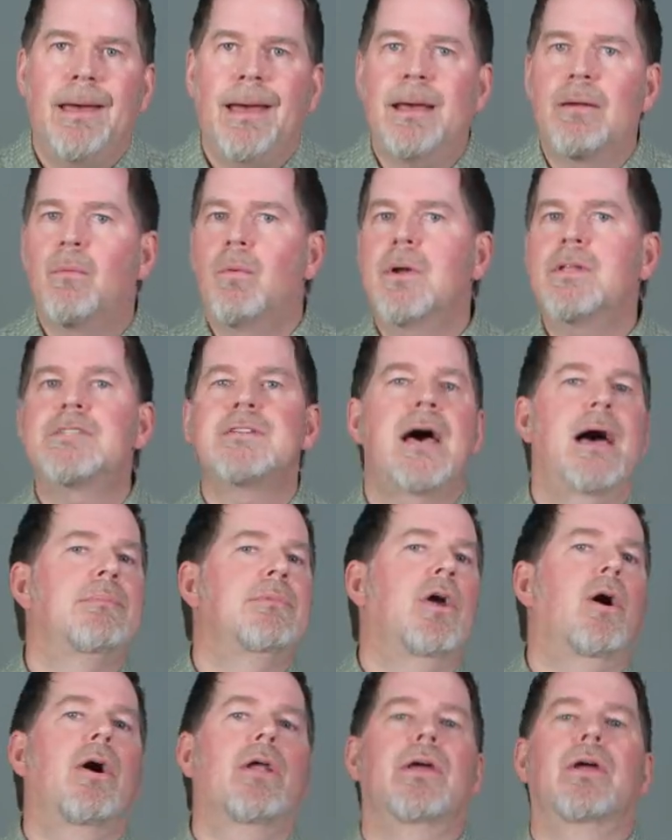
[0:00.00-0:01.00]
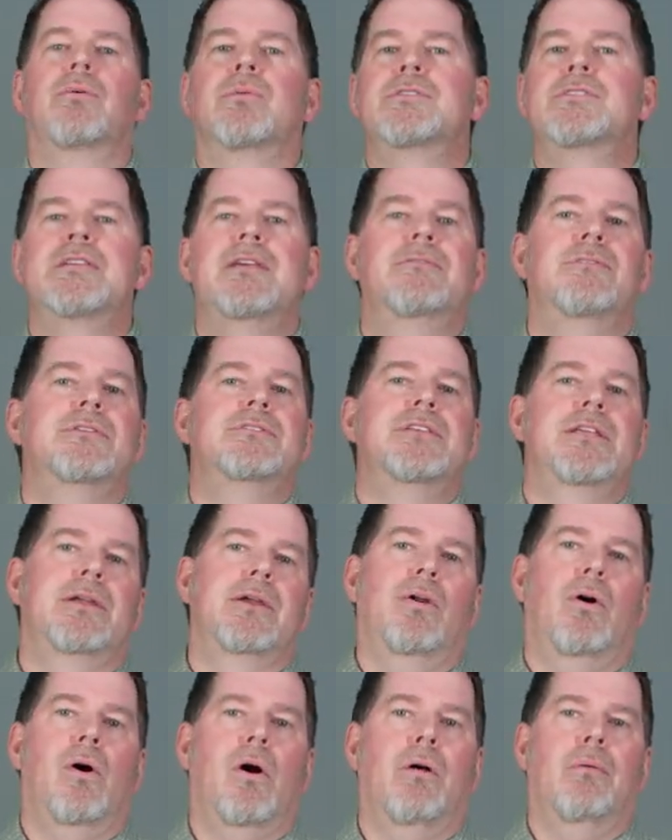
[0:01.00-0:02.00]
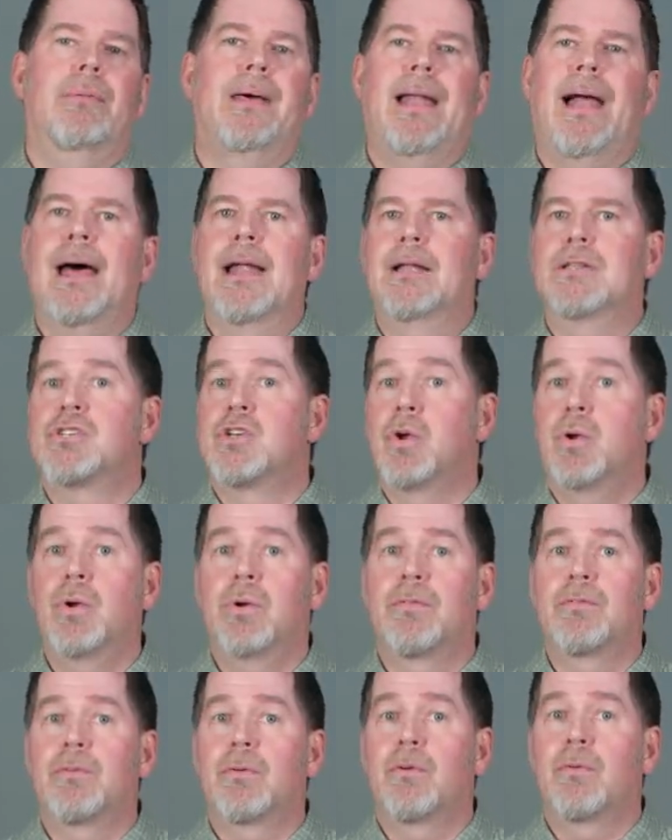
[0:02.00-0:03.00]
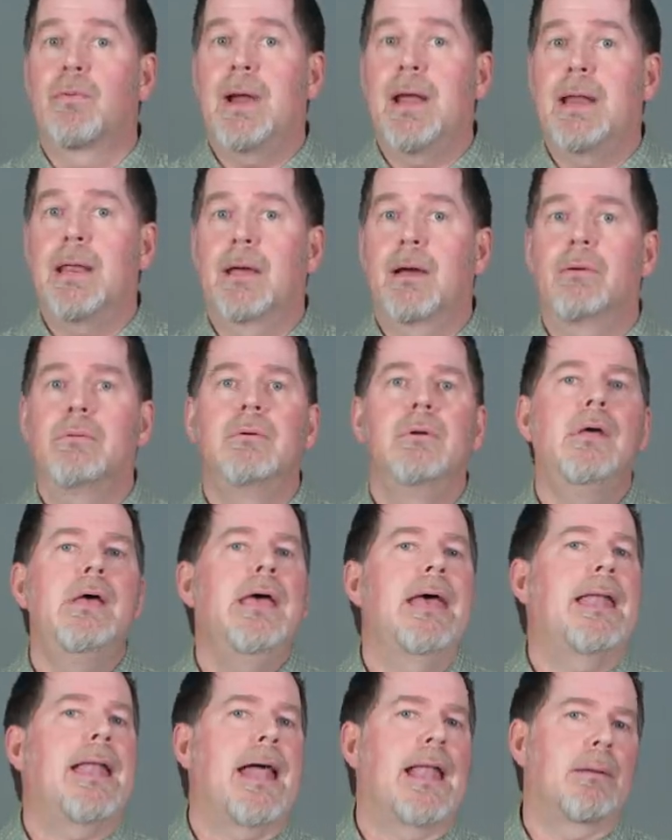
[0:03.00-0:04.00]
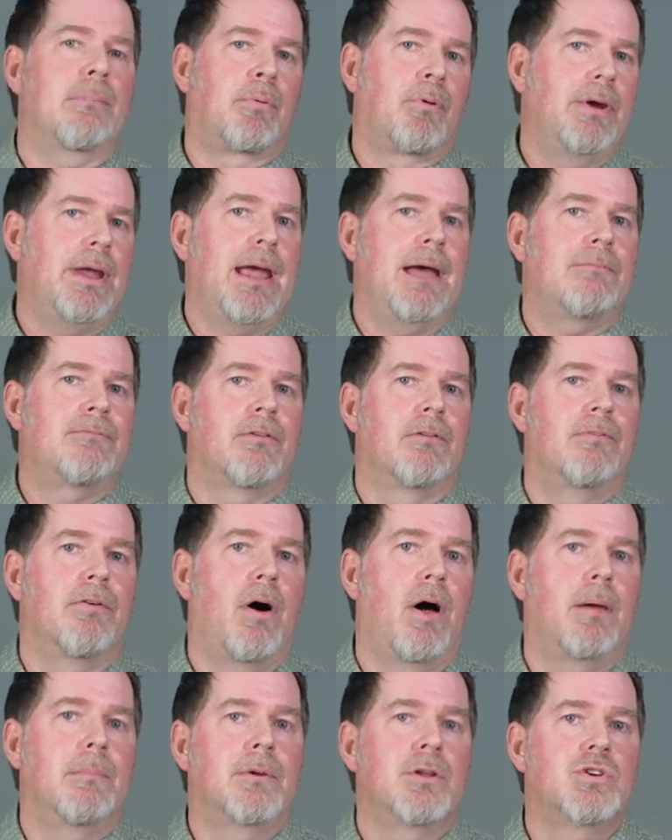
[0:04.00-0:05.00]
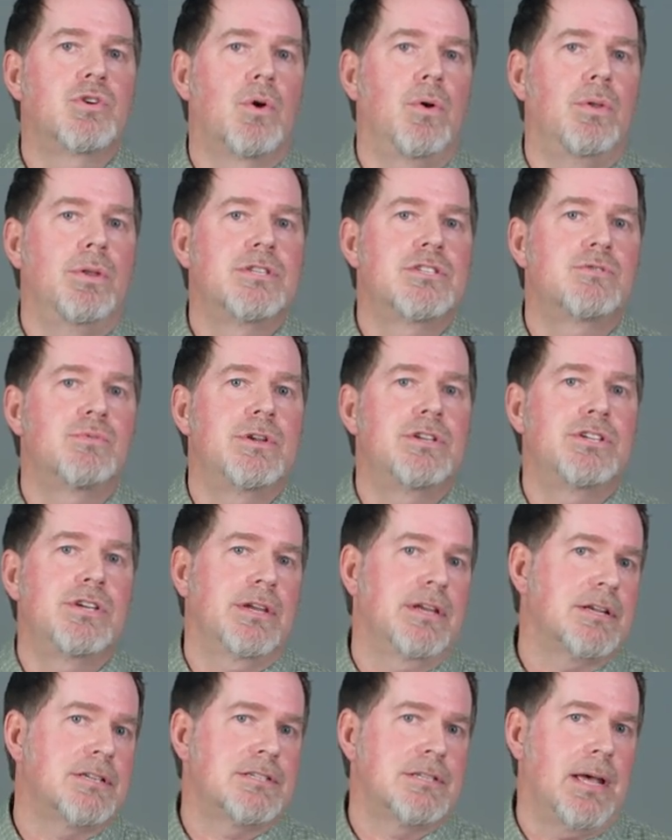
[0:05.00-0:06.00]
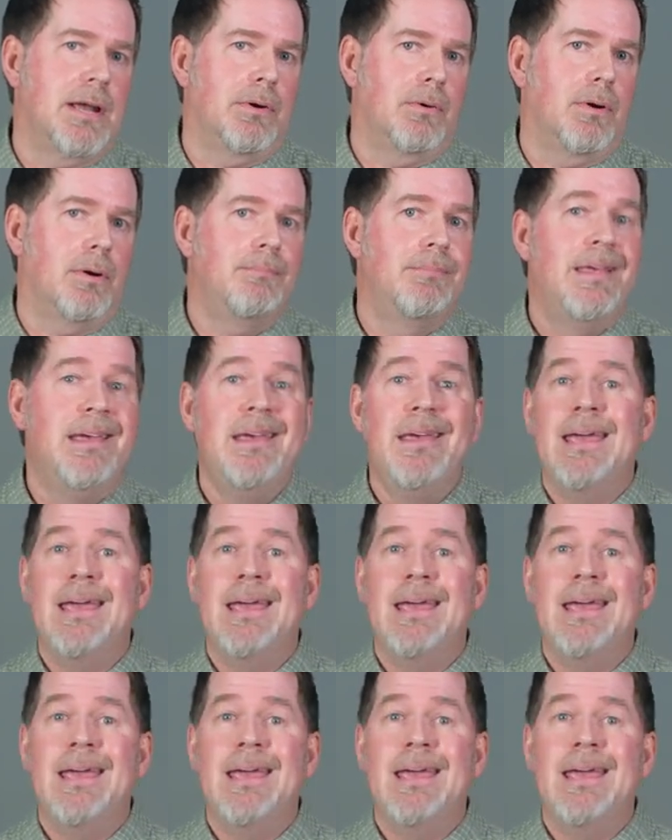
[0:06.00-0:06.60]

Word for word: At one time, the audio receiver did it all. It had a tuner for the radio, it had a preamp for volume control and switching, et cetera.